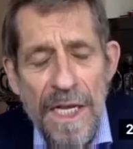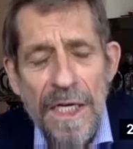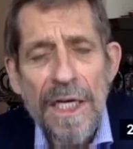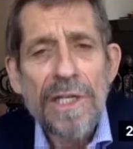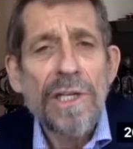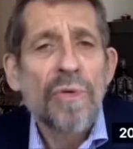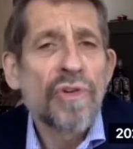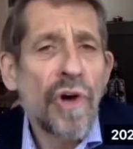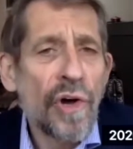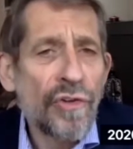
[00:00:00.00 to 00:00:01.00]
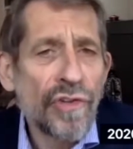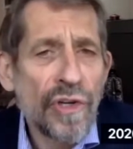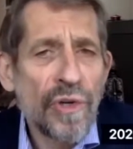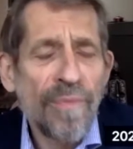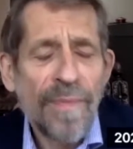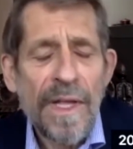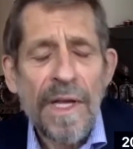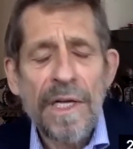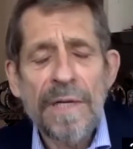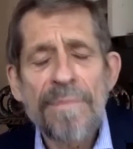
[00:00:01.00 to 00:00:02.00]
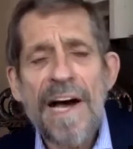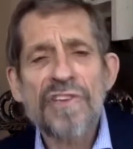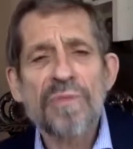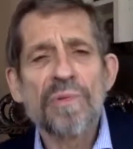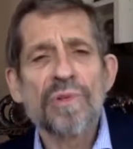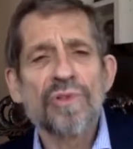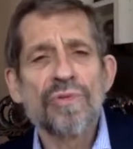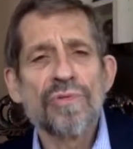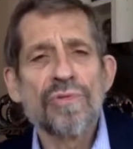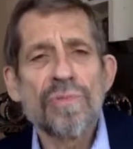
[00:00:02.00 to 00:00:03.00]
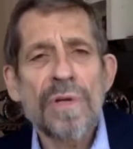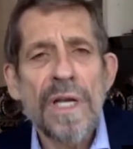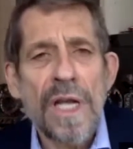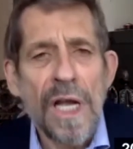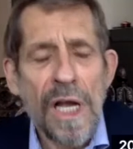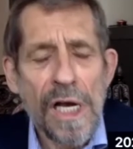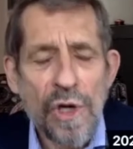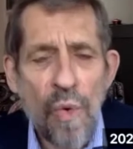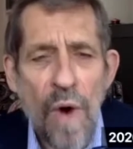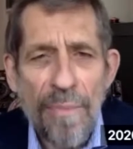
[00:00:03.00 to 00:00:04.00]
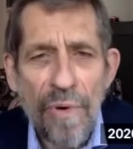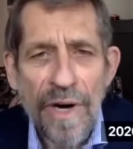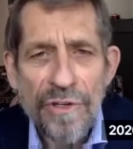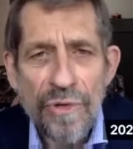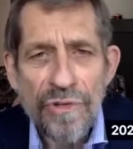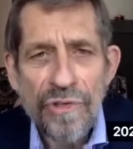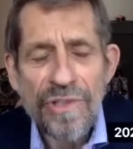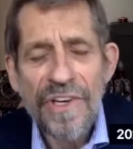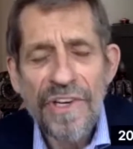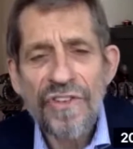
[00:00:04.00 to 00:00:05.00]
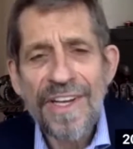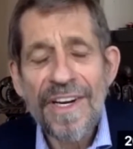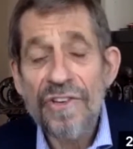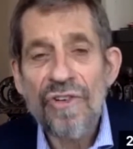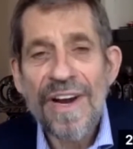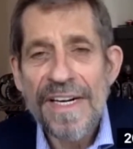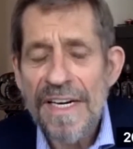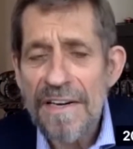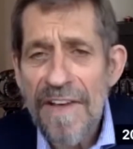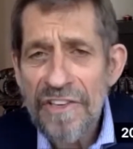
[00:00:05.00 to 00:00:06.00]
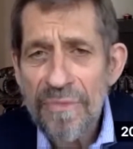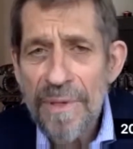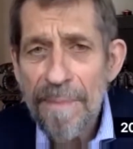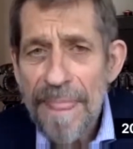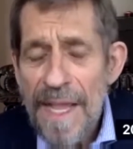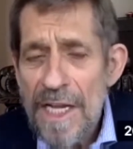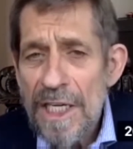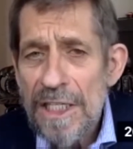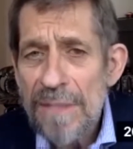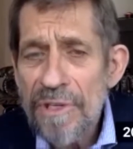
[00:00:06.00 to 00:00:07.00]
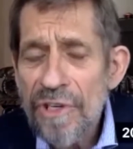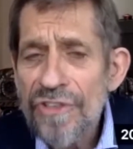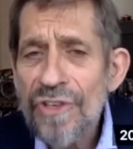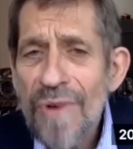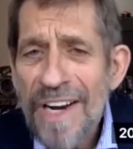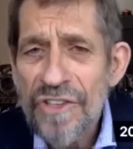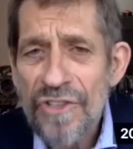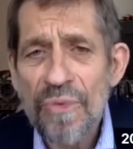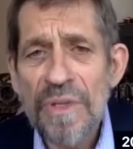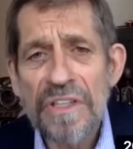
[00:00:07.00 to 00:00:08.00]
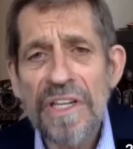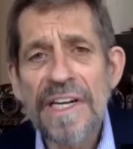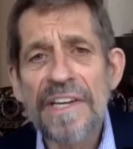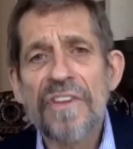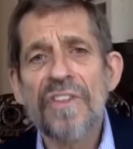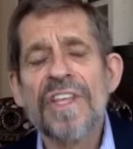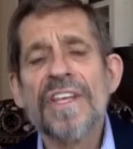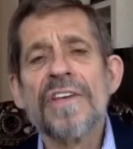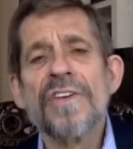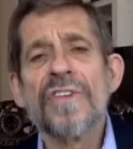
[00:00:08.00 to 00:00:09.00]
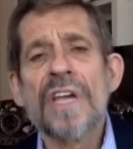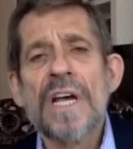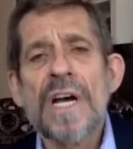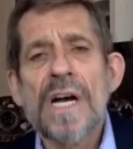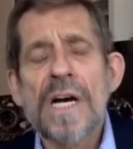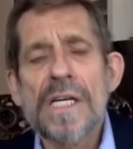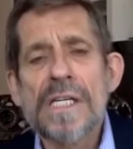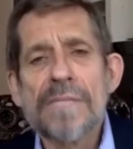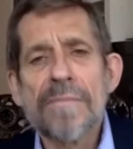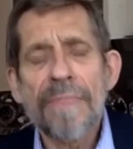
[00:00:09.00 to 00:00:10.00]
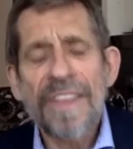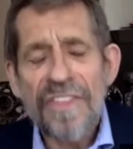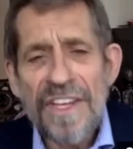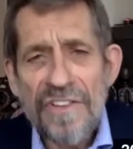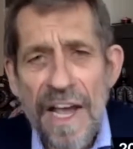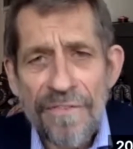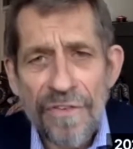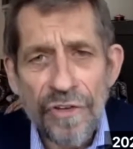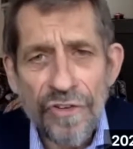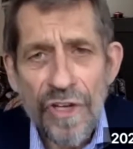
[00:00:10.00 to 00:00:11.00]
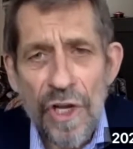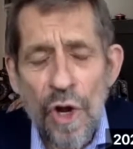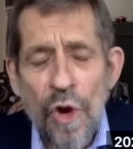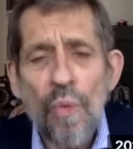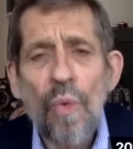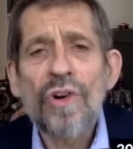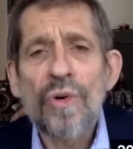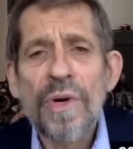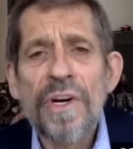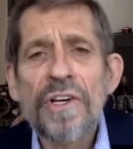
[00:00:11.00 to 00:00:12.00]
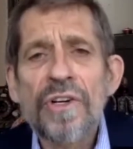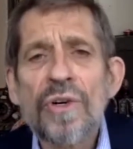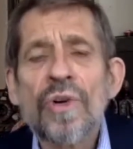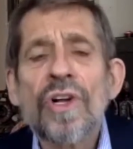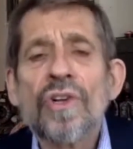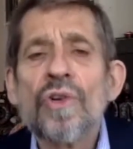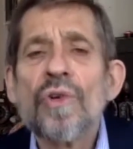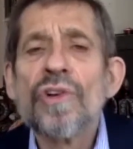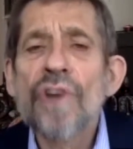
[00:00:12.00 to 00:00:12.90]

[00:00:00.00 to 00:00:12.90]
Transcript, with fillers: It was also possible to cooperate to a certain extent on trade and investment because the Russians realized that these efforts were critical to its